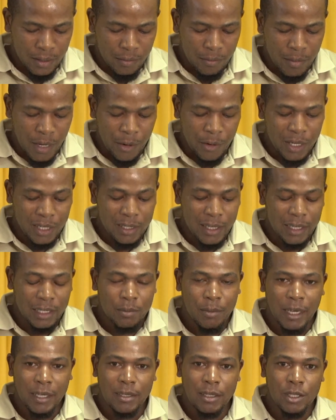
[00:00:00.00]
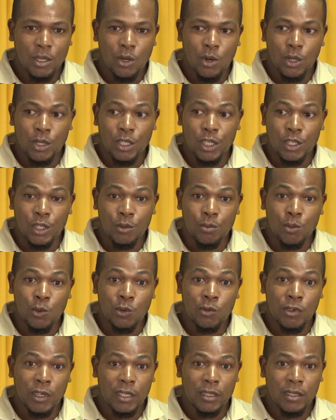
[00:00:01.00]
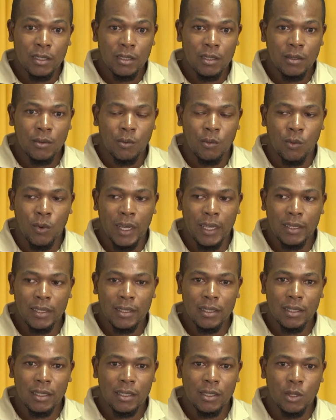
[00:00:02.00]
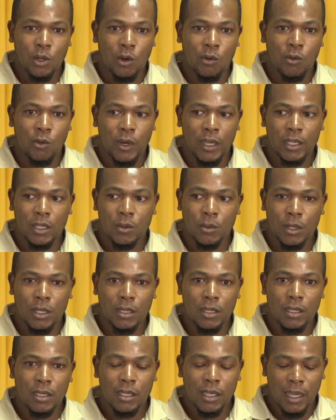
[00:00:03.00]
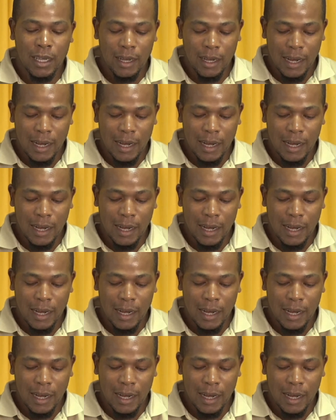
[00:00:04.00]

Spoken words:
Beryl is expected to continue moving west-northwestwards